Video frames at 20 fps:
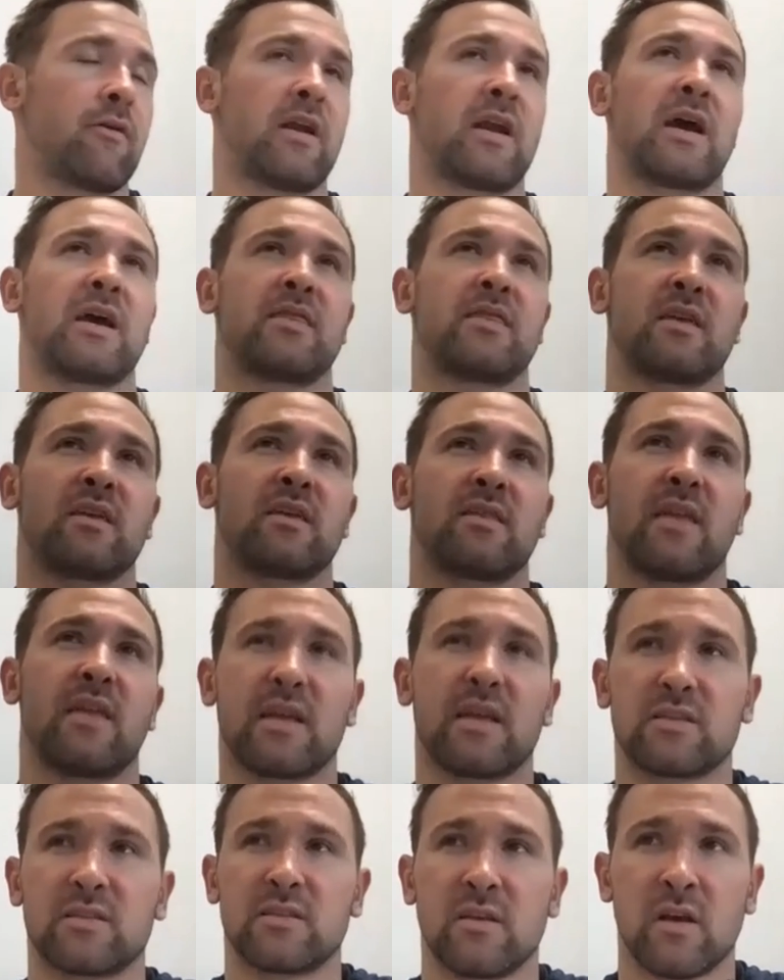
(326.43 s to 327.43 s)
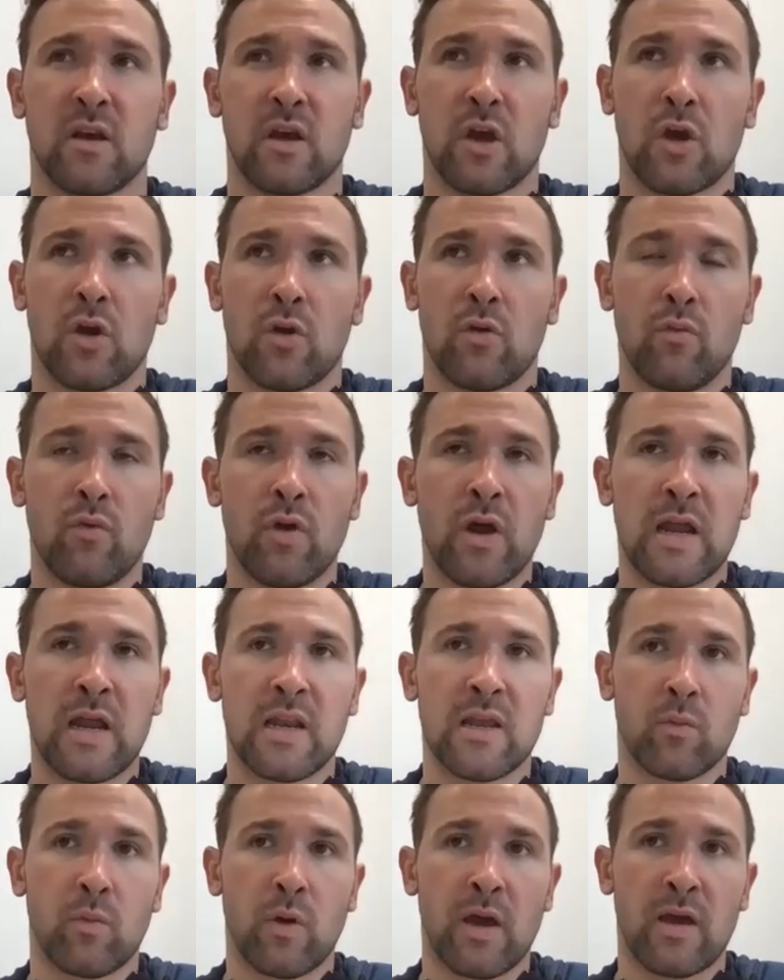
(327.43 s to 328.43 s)
And I think that's
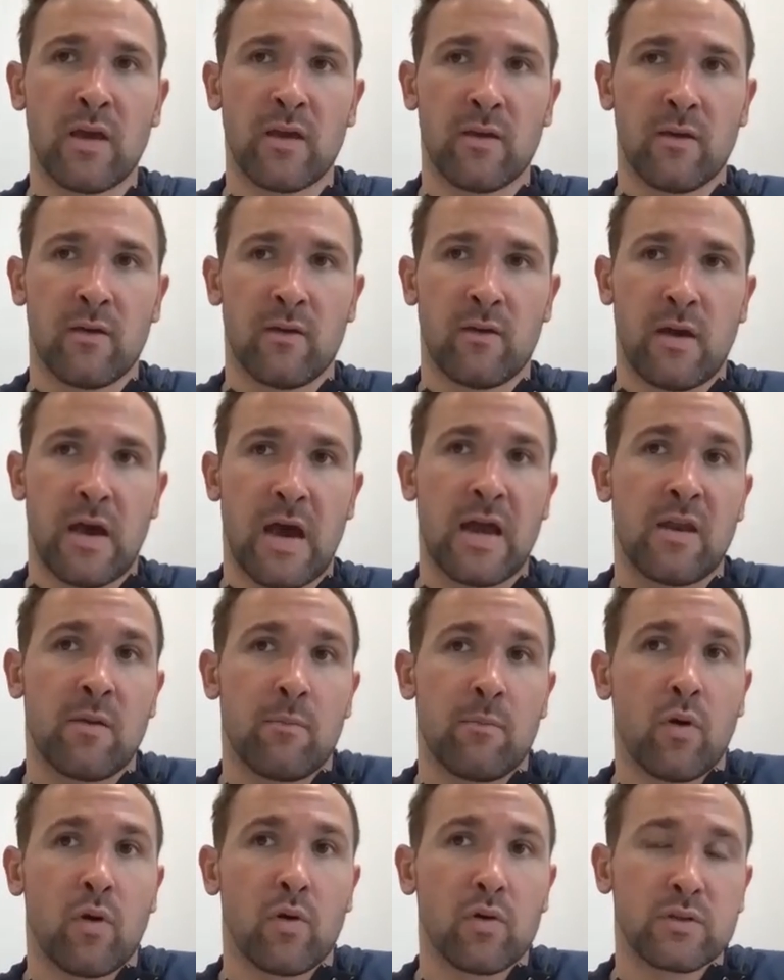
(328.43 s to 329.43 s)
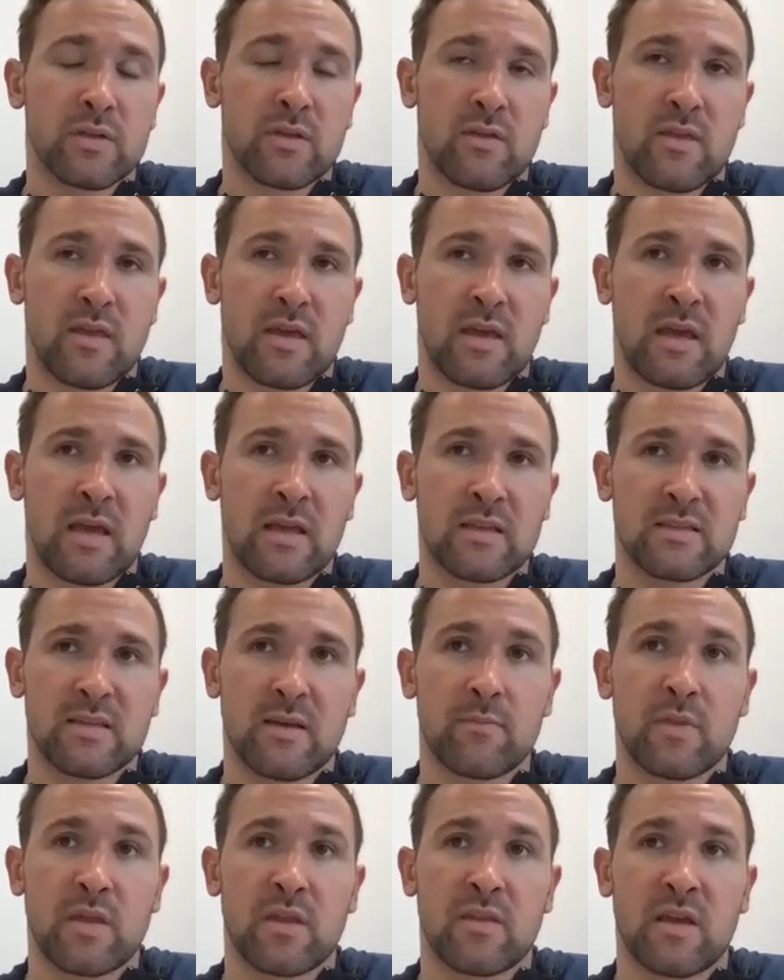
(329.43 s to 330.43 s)
really where an important thing and
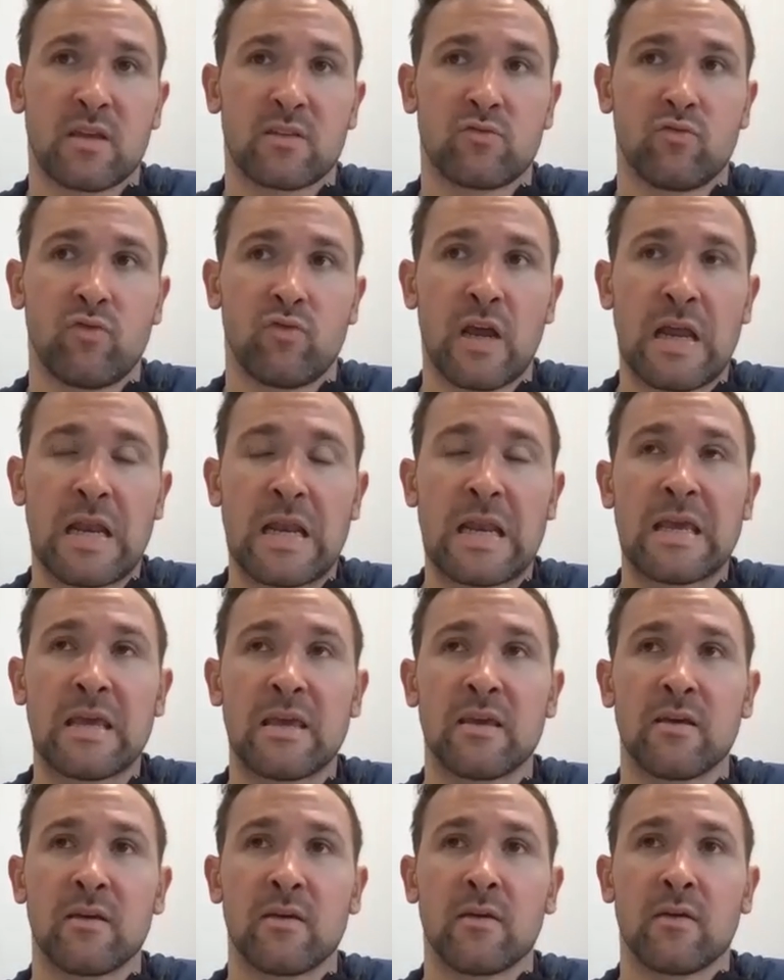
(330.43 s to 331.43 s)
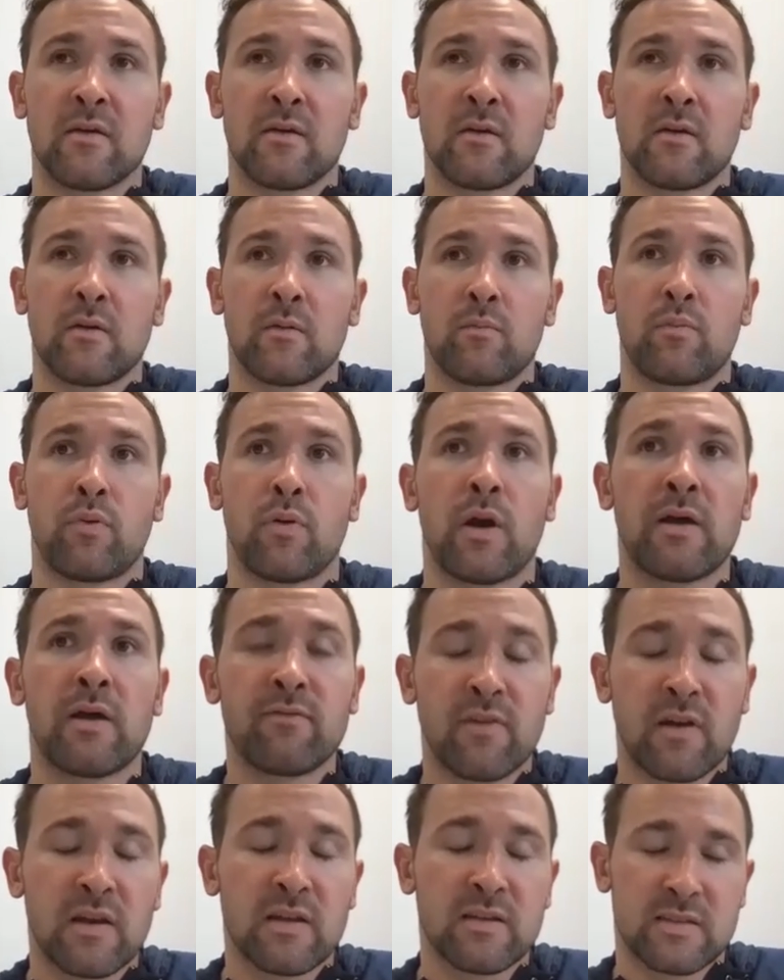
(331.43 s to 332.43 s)
something that's really
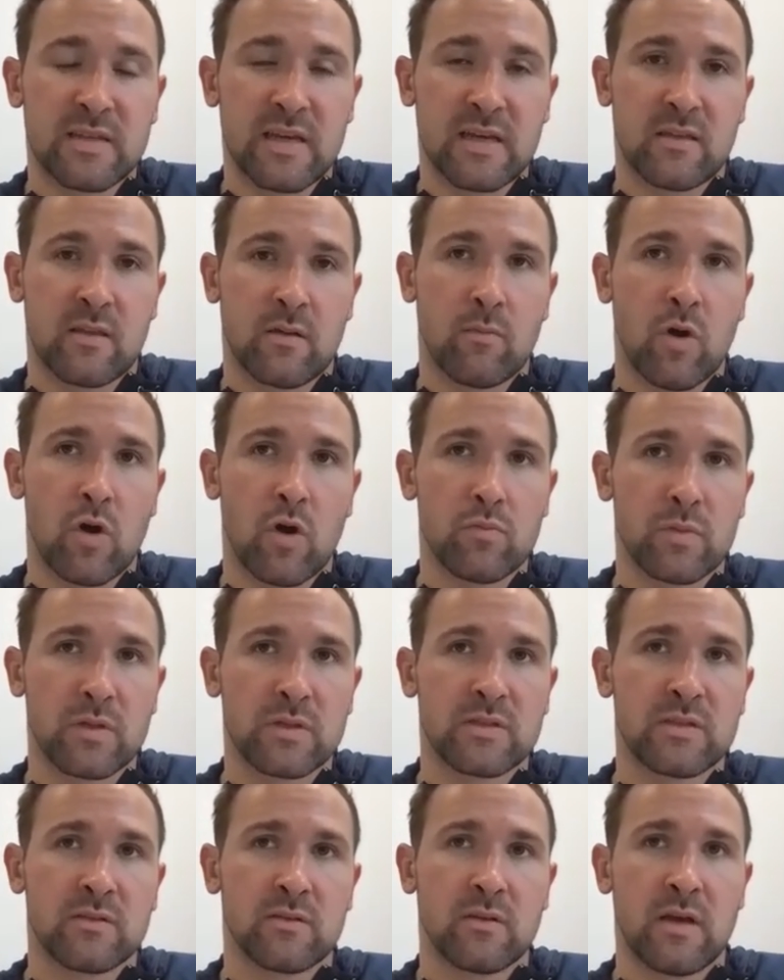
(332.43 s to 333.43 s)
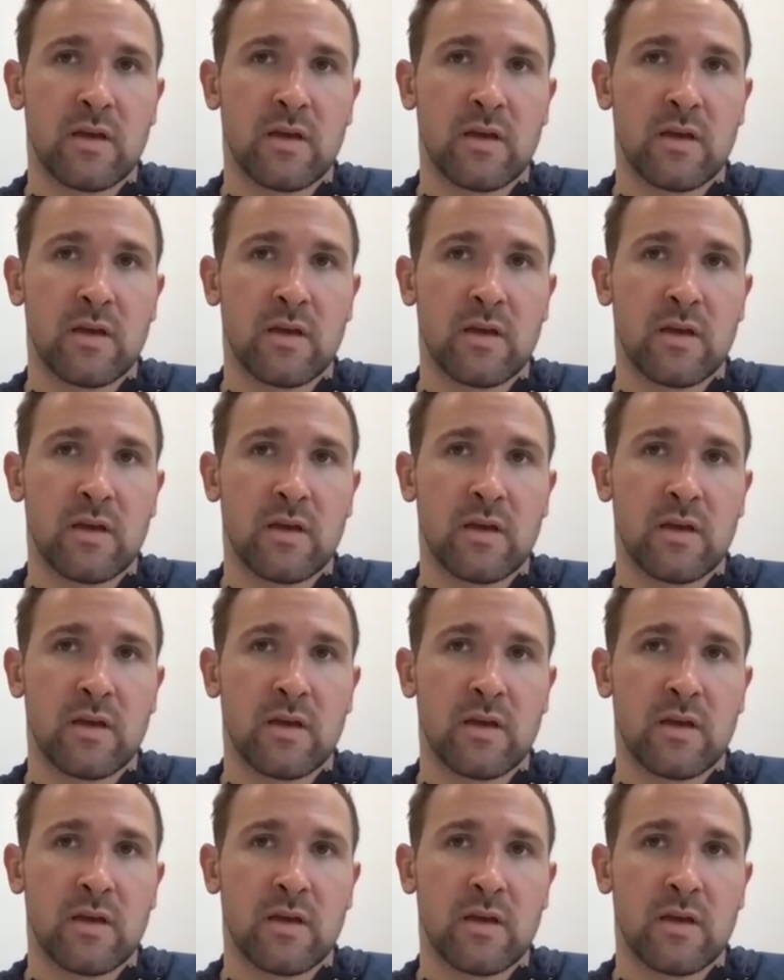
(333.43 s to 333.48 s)
prevalent at the moment